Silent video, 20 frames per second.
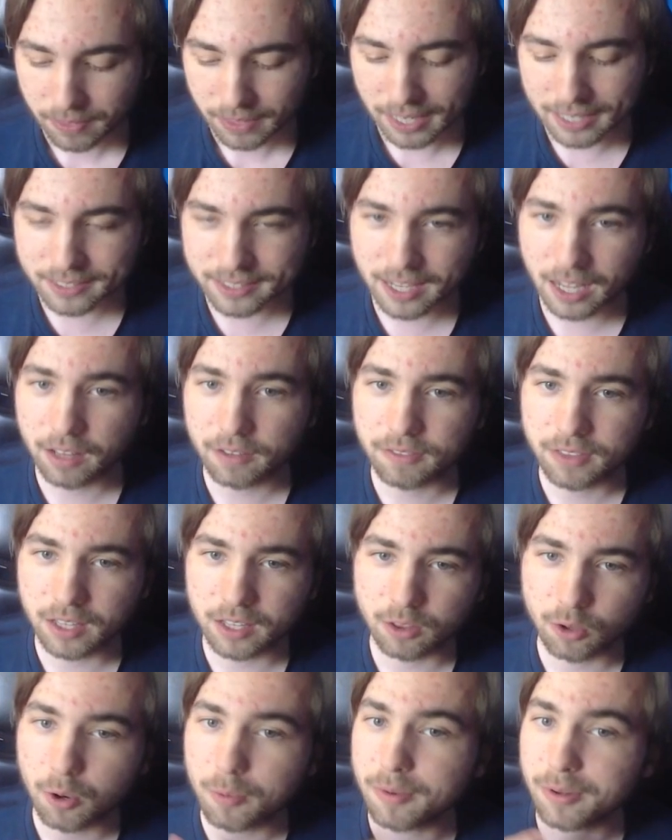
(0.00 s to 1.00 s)
instead of
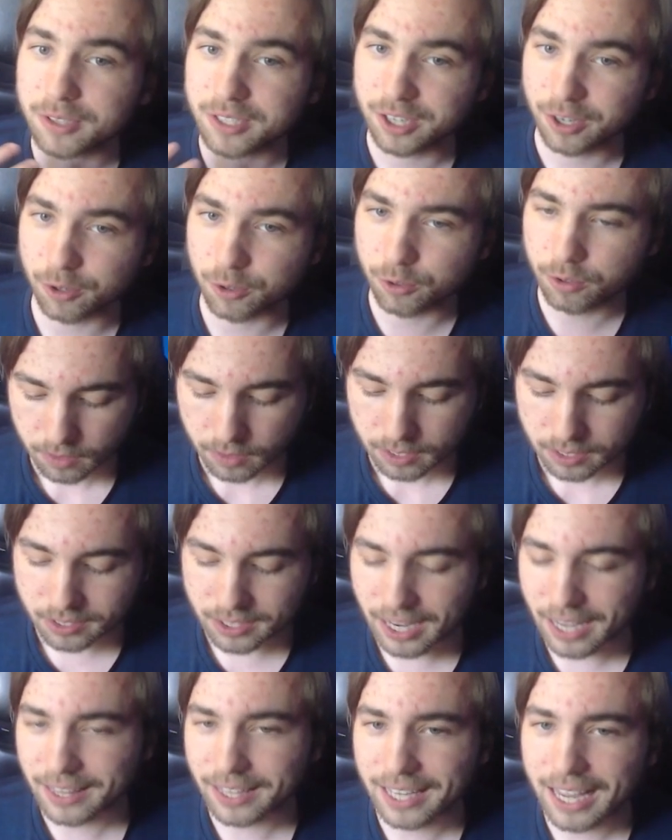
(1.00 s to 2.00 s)
the normal 2.
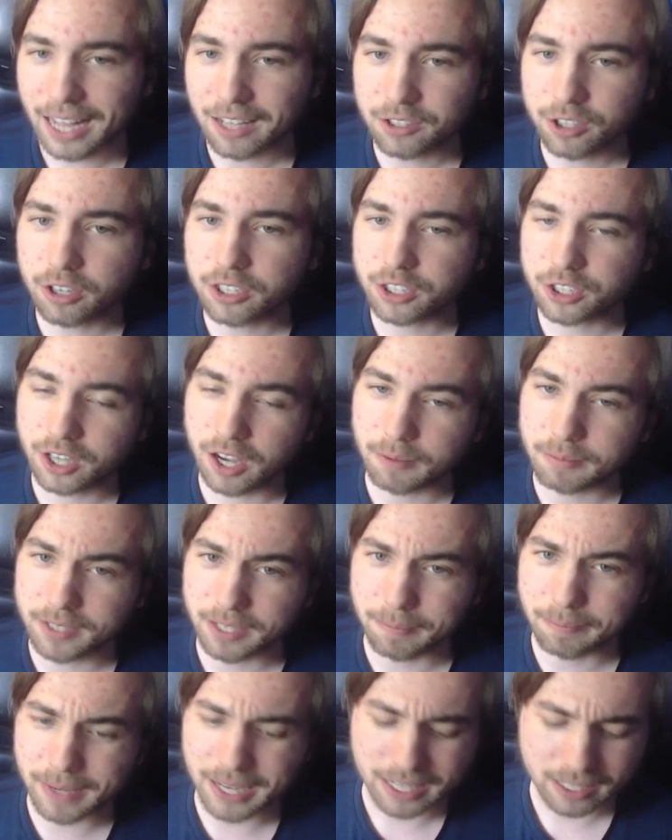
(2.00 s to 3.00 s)
So yeah, the counter charge comes
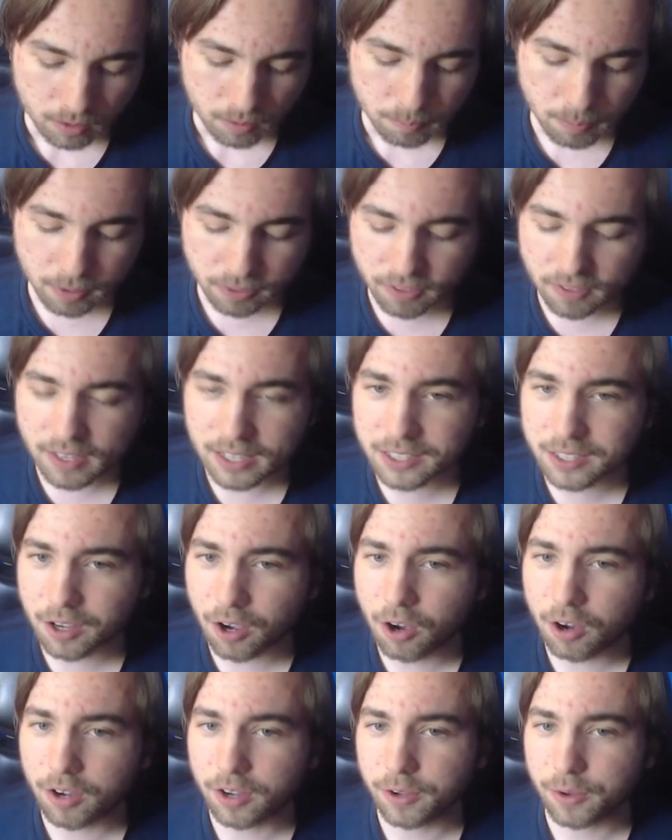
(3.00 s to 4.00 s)
in big. Both of these
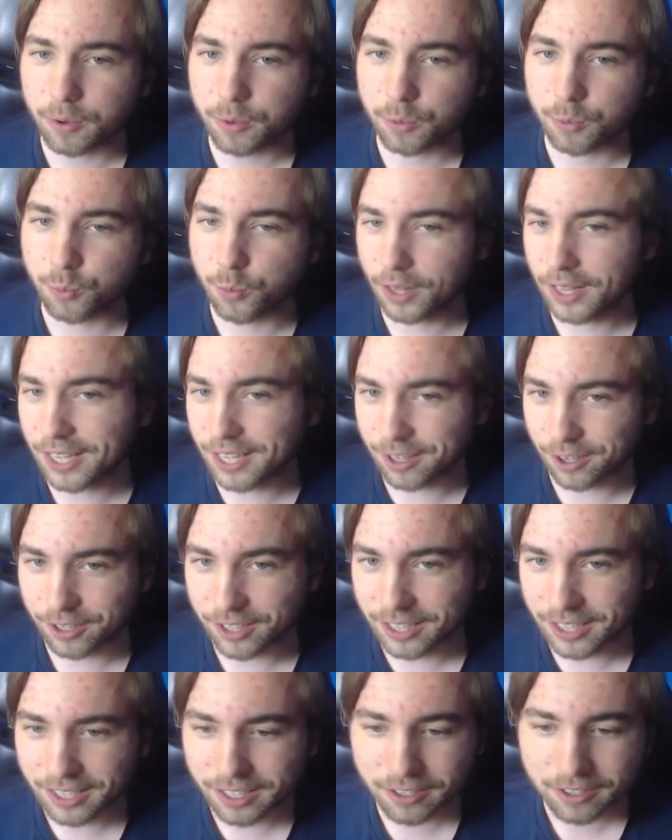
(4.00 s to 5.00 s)
are really
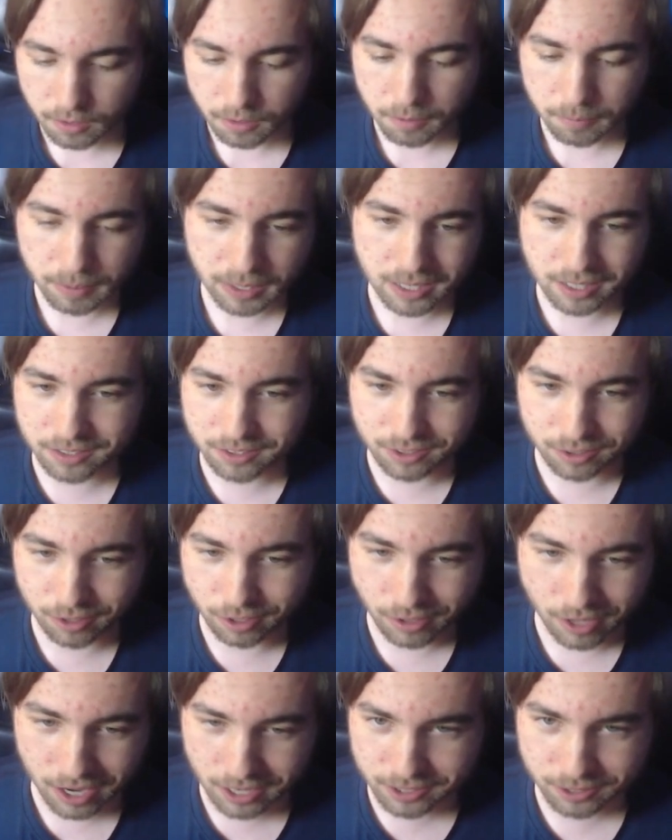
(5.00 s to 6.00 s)
good in here because
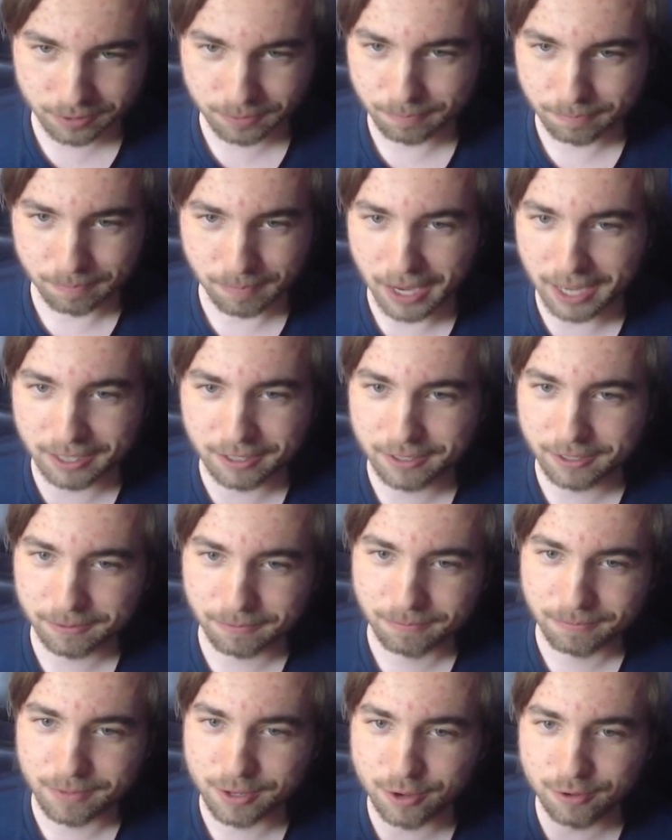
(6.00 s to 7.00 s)
the deck's made to
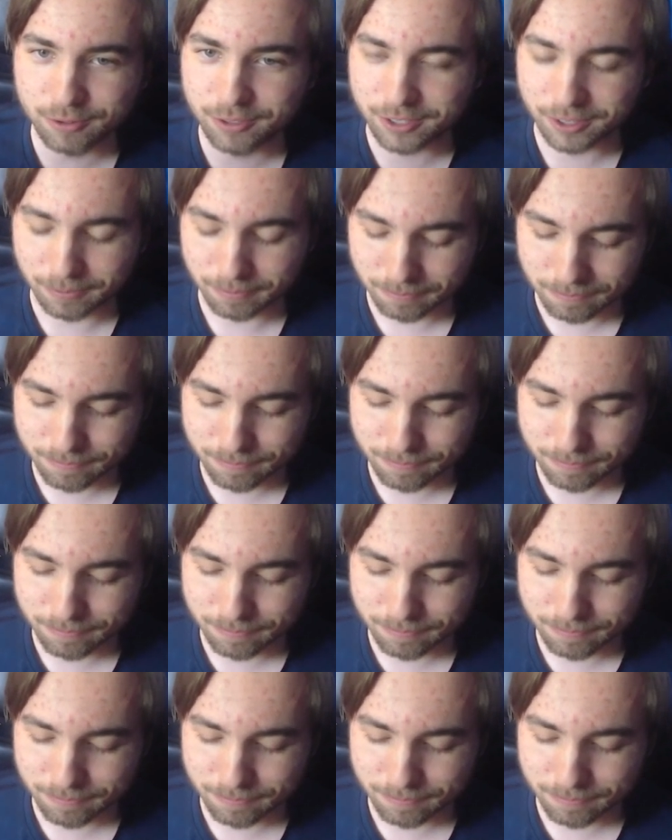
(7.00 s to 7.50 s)
use them.